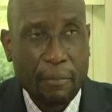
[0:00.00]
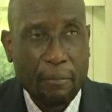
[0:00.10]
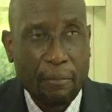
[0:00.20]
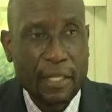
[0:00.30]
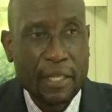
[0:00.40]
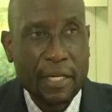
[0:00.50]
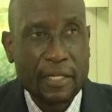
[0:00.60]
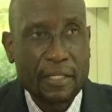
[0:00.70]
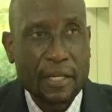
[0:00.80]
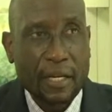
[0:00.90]
meaning
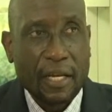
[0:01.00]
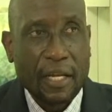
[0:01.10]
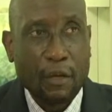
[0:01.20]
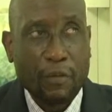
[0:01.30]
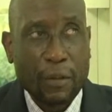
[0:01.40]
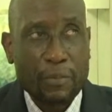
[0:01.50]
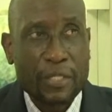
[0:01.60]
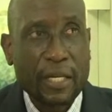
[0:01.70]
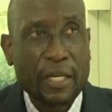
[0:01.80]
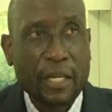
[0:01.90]
that if I'm
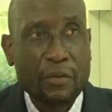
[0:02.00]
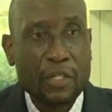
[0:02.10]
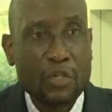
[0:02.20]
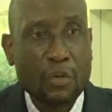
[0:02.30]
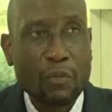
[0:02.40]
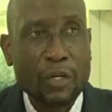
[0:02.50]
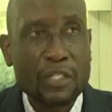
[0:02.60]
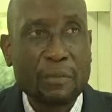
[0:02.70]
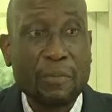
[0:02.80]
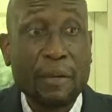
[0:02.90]
selling a unit of
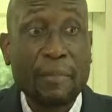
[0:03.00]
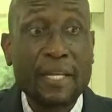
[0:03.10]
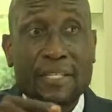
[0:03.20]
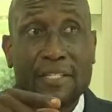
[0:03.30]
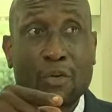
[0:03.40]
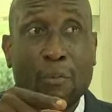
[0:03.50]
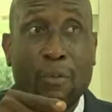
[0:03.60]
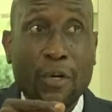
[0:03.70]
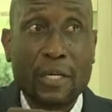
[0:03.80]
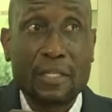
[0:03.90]
ownership, the money is in your
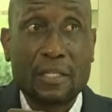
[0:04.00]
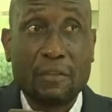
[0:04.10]
pocket.